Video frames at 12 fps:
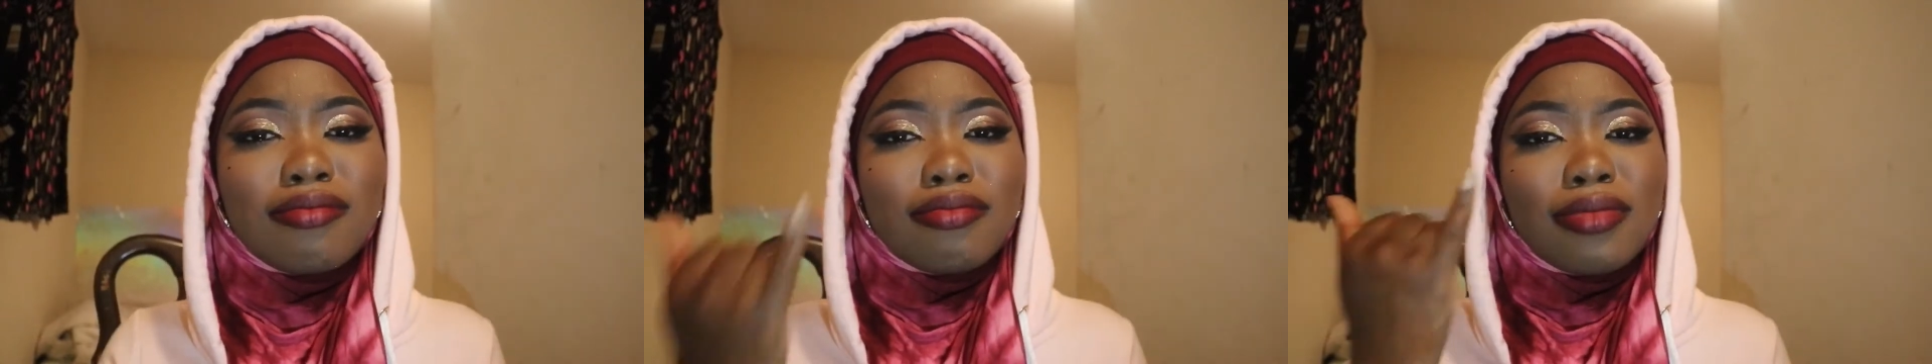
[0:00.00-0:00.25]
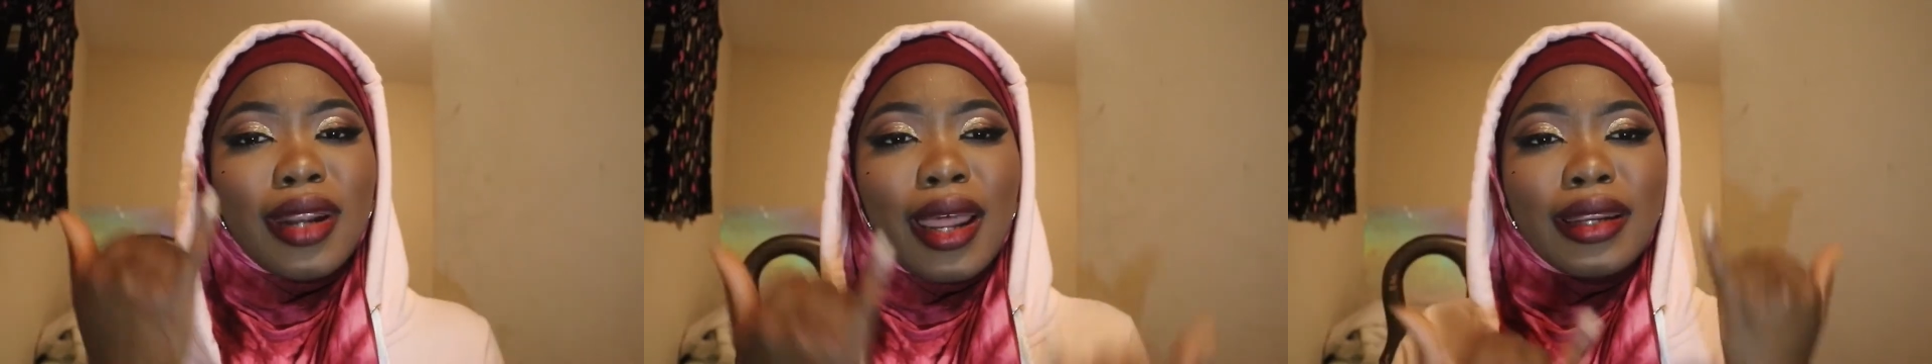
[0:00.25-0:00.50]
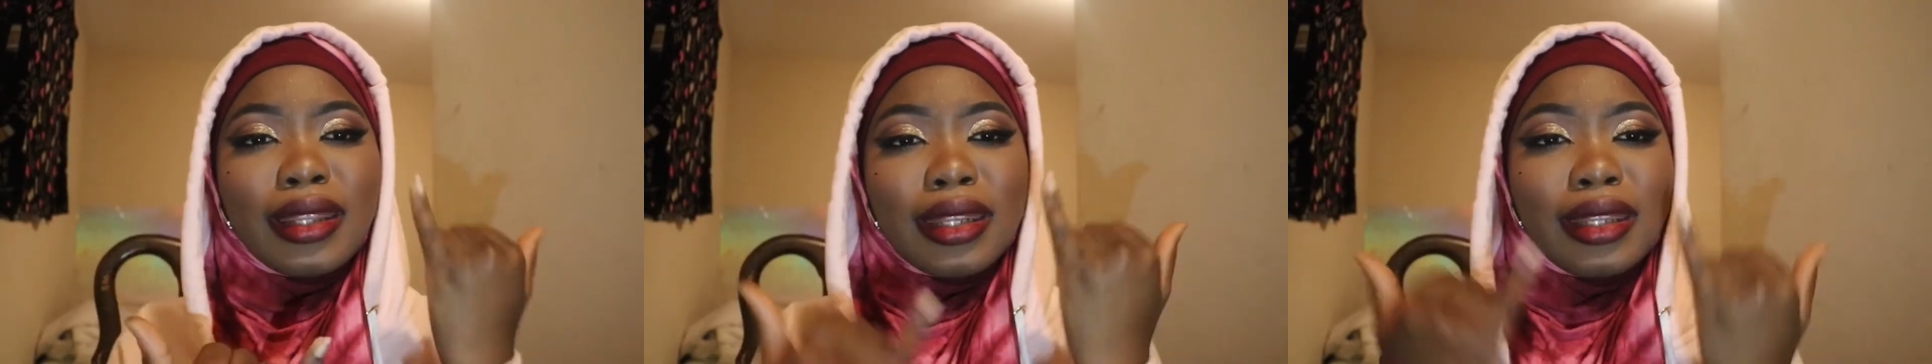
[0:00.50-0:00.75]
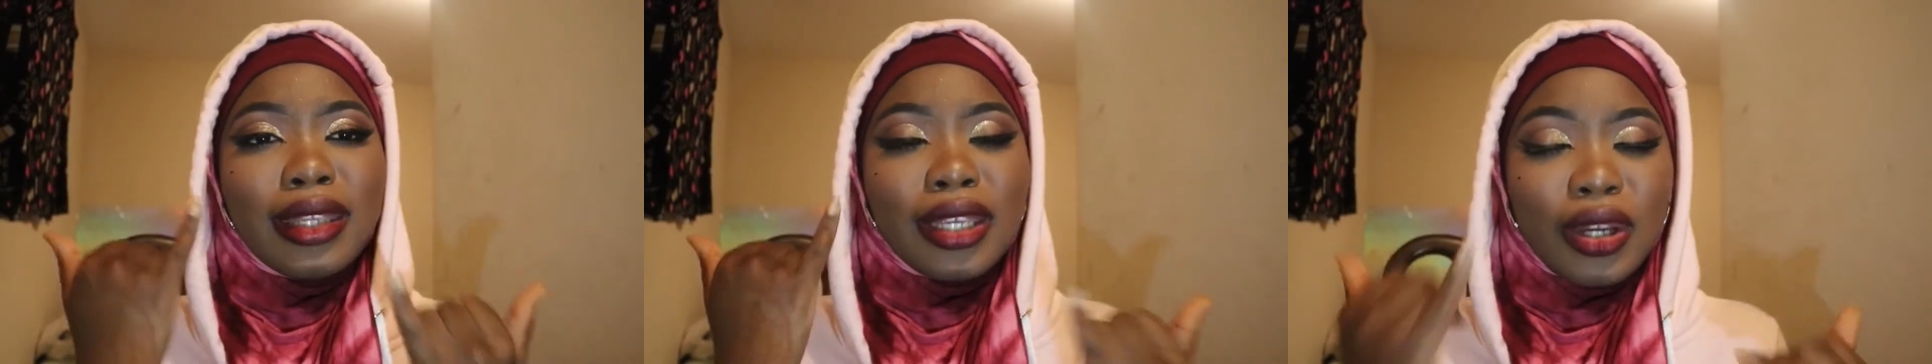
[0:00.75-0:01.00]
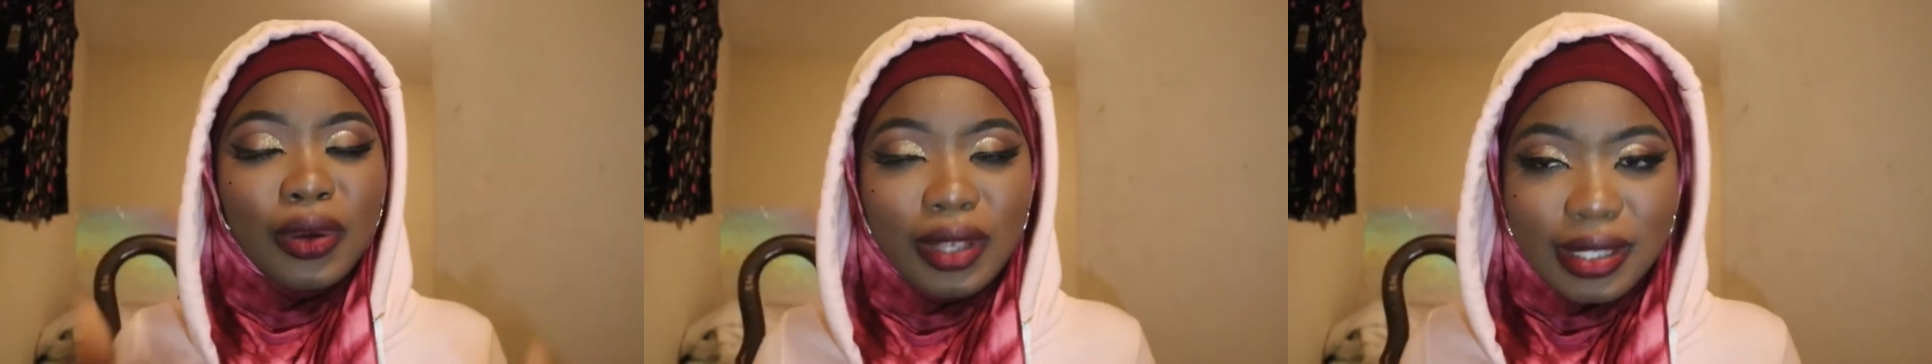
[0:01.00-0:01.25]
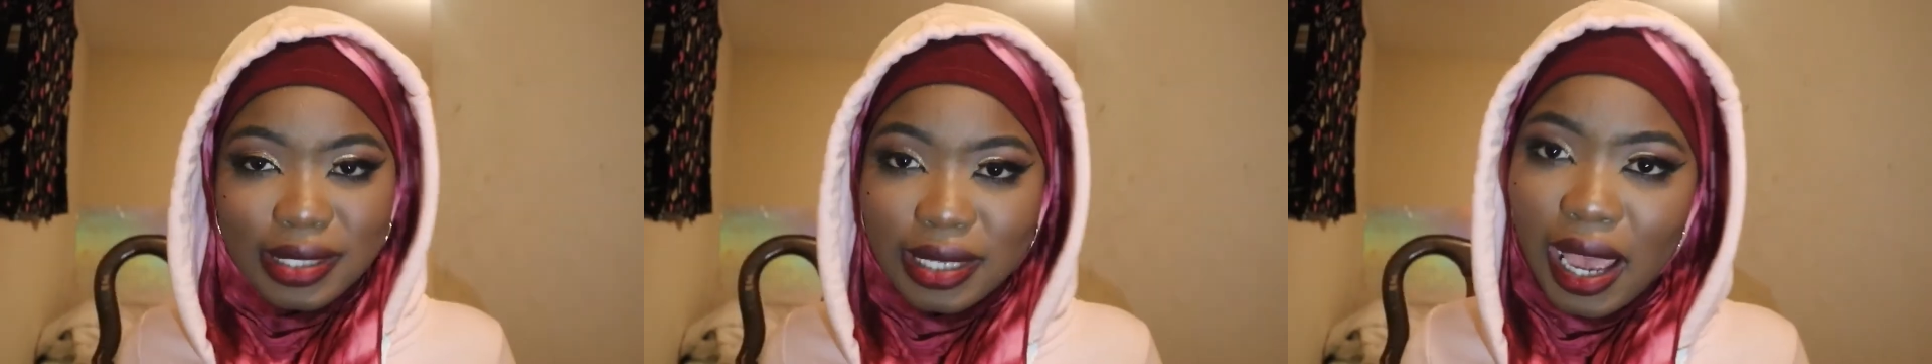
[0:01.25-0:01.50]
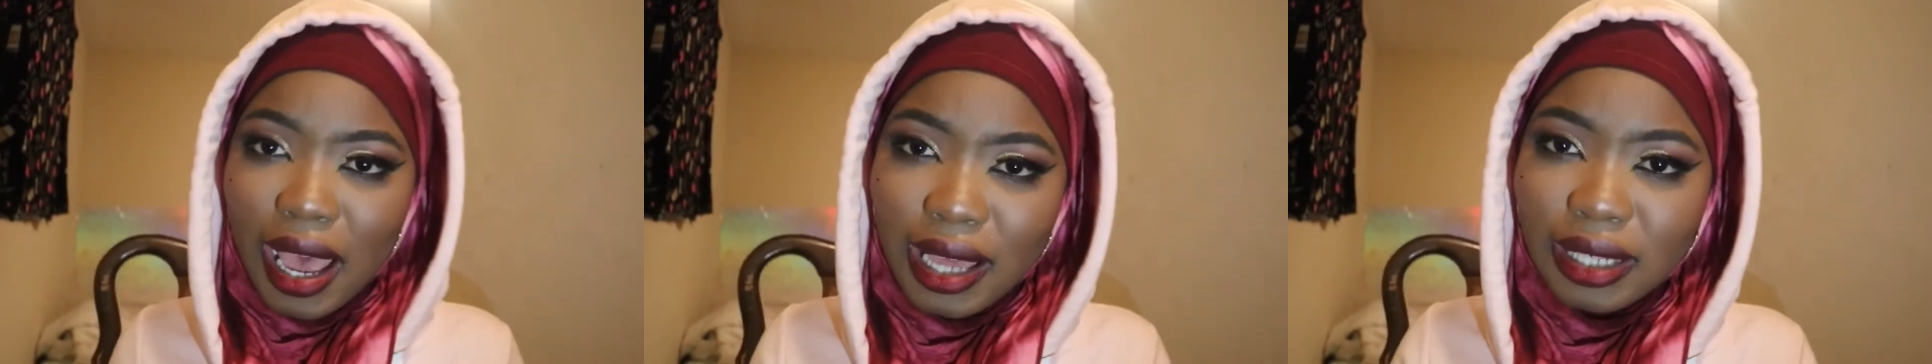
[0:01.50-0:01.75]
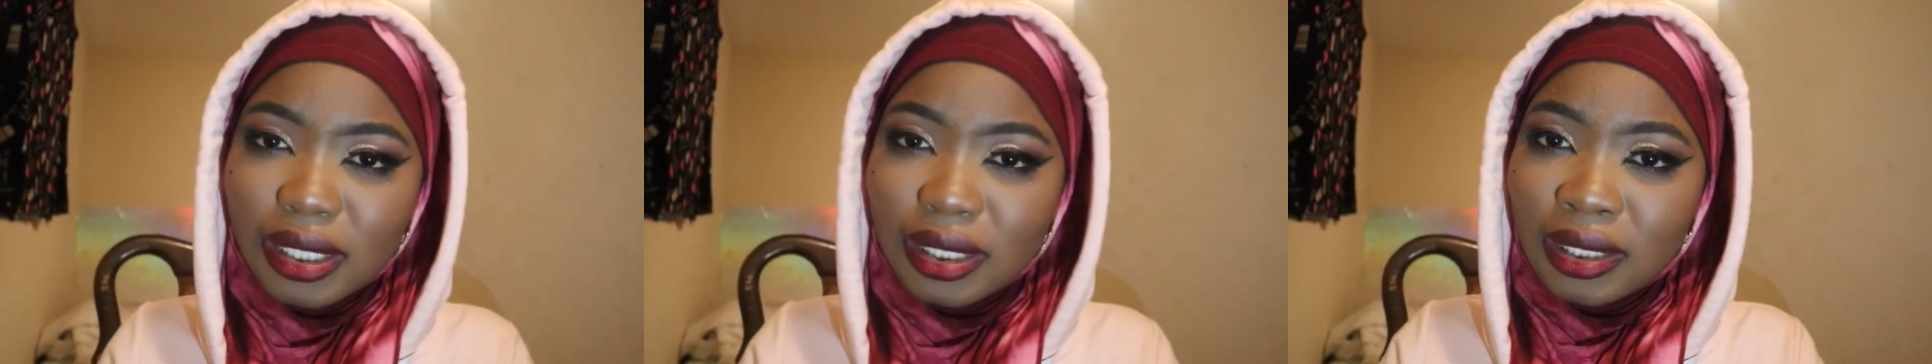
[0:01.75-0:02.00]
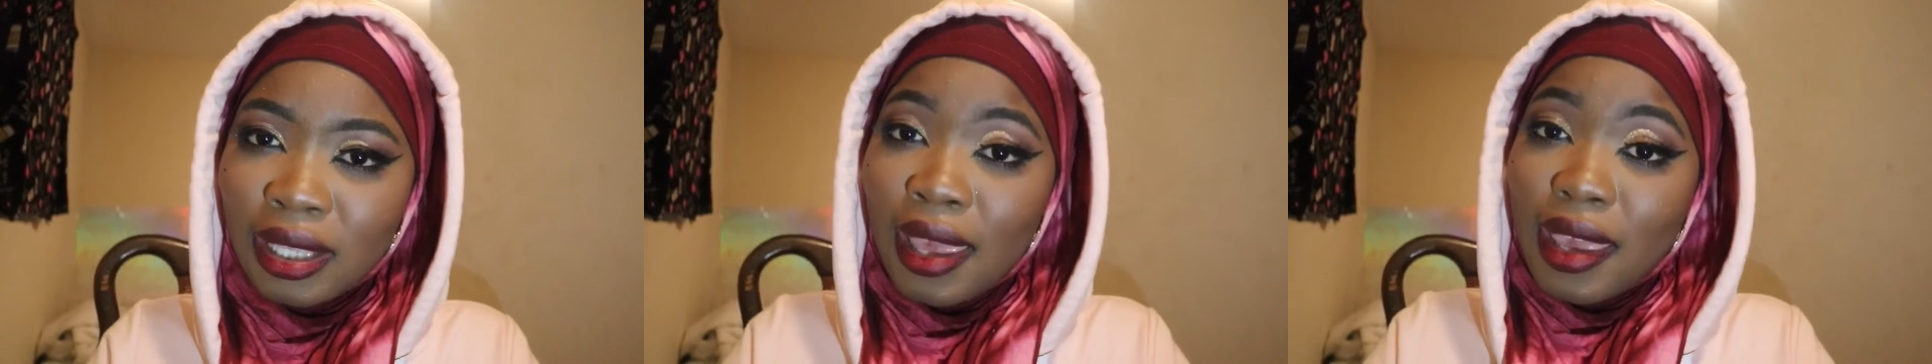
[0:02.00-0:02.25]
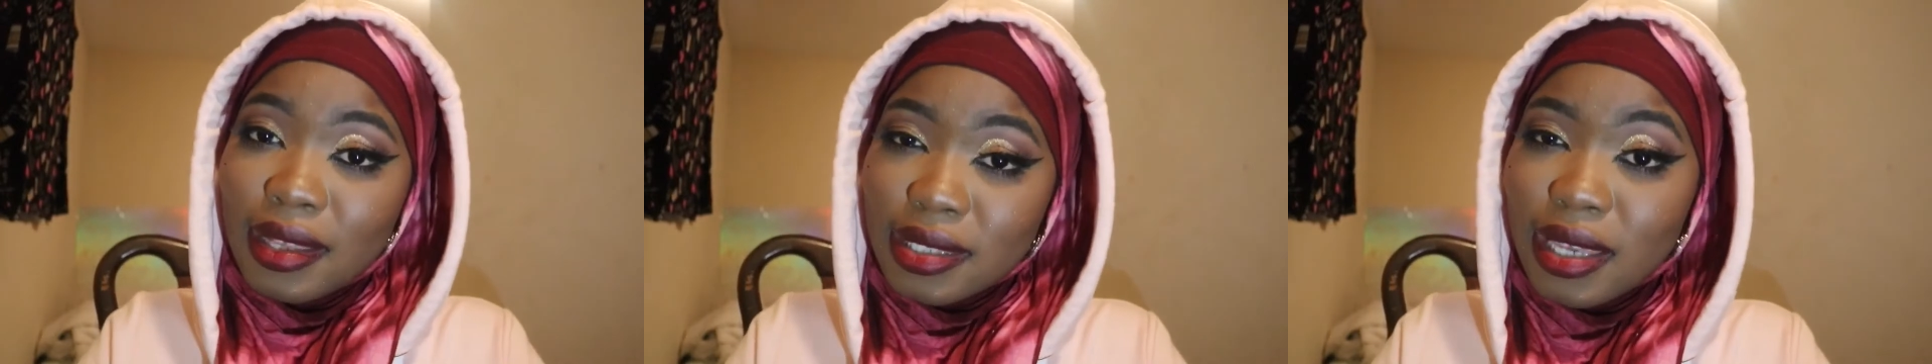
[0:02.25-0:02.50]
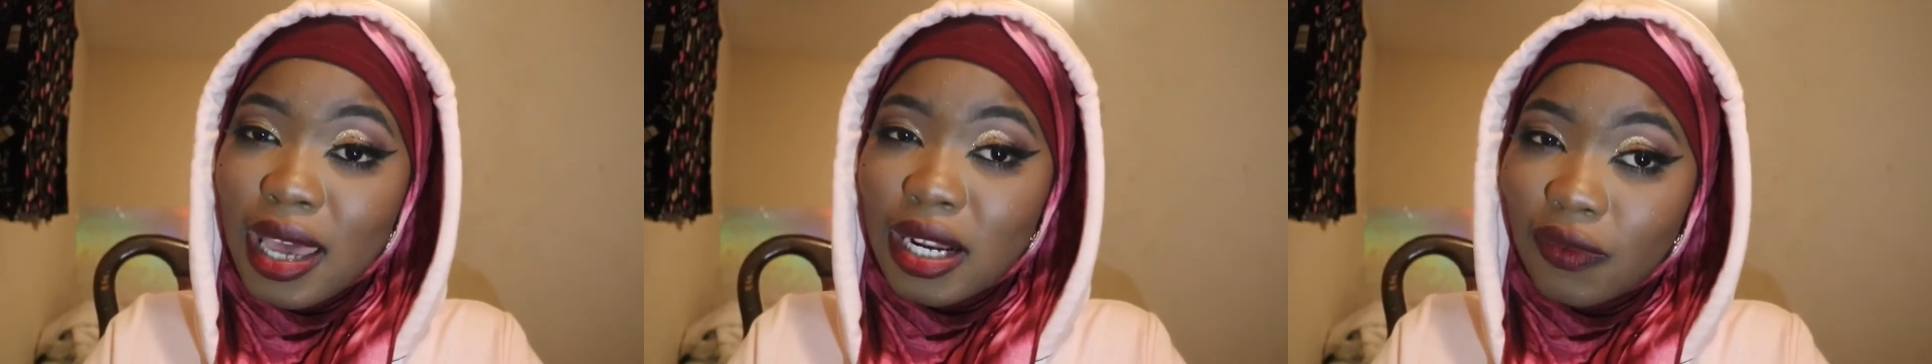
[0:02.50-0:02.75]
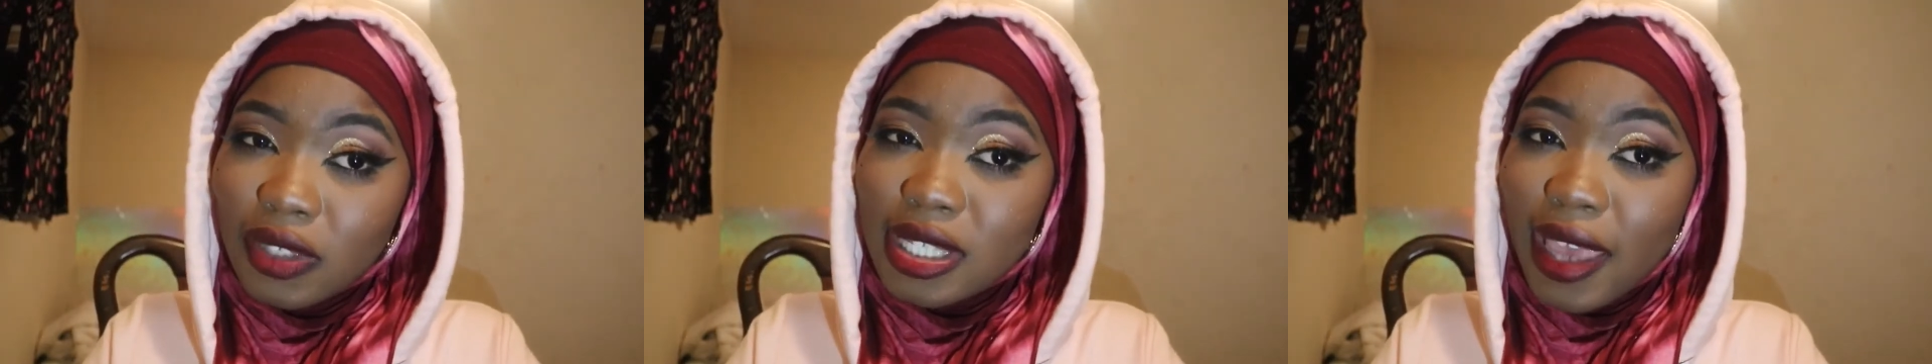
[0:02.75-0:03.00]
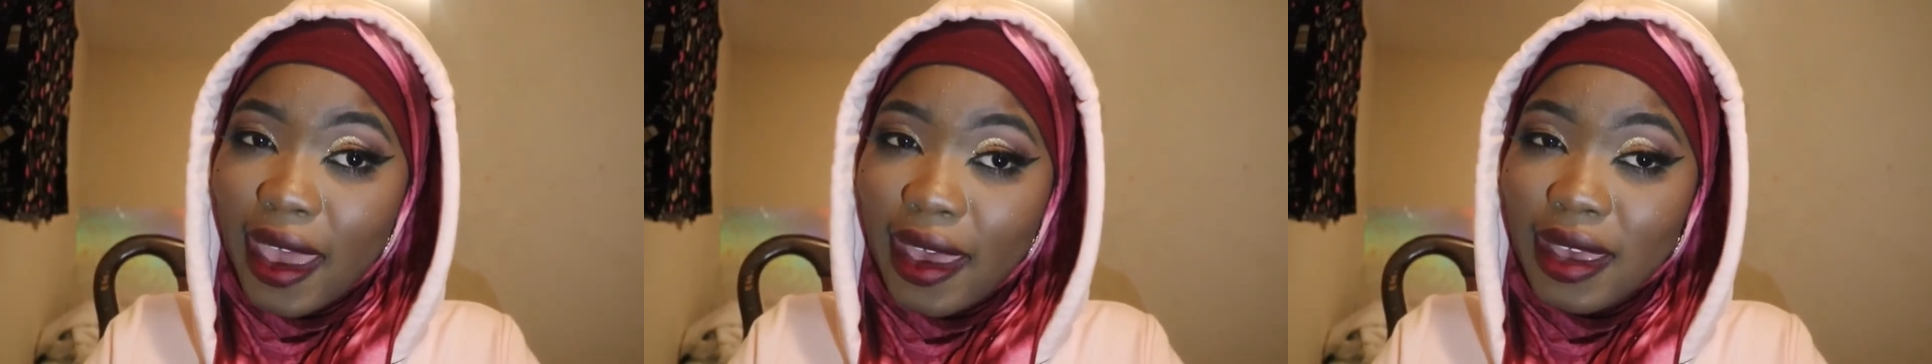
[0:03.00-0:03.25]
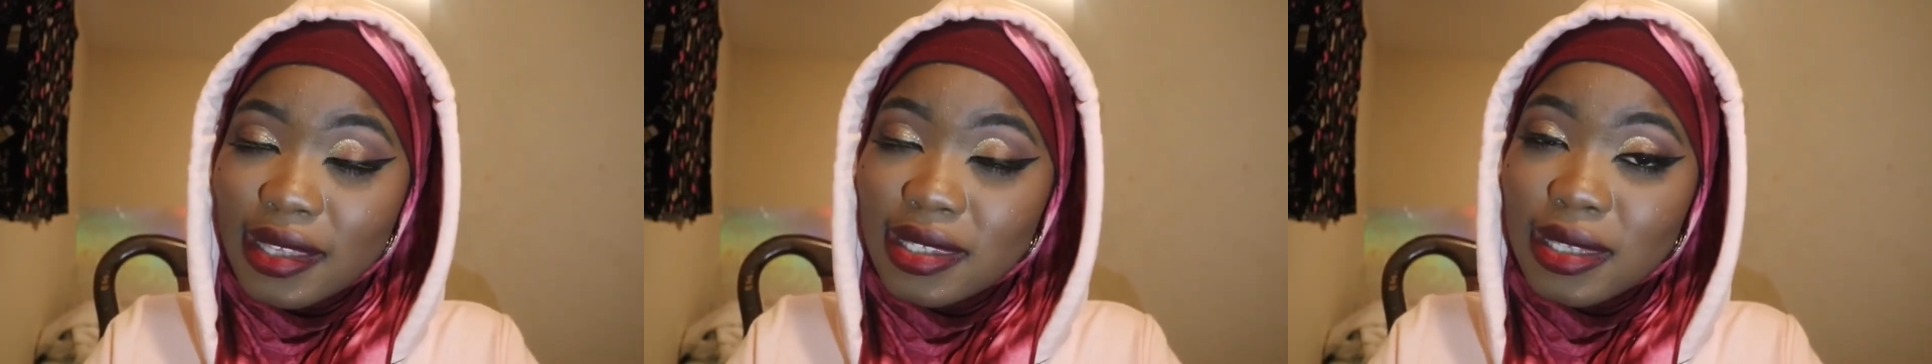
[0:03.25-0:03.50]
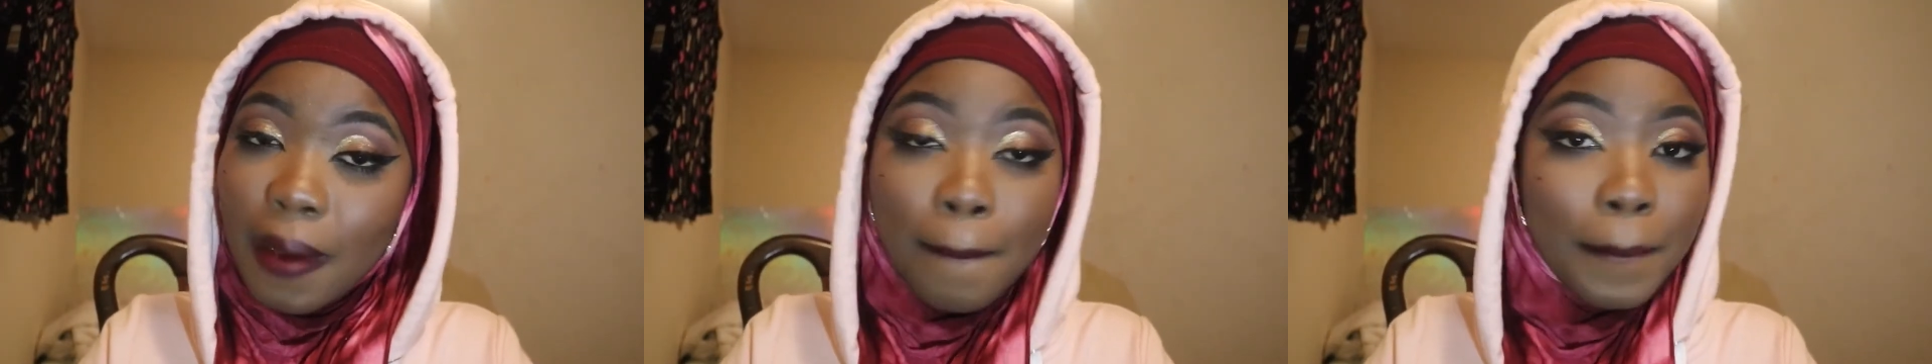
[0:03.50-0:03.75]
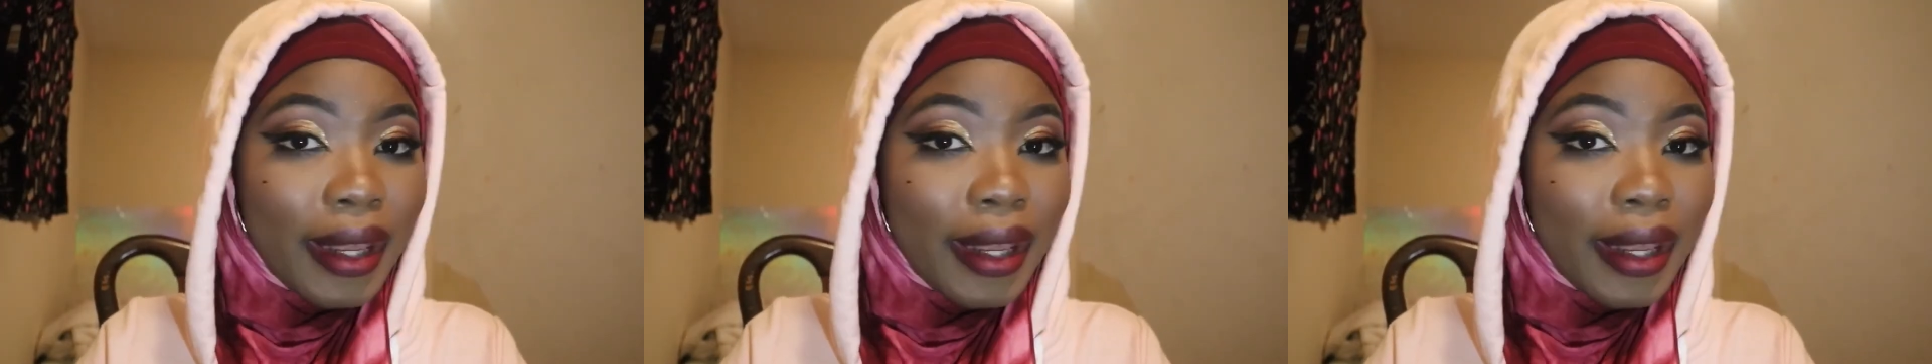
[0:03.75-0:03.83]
what I did here, it's kind of a task,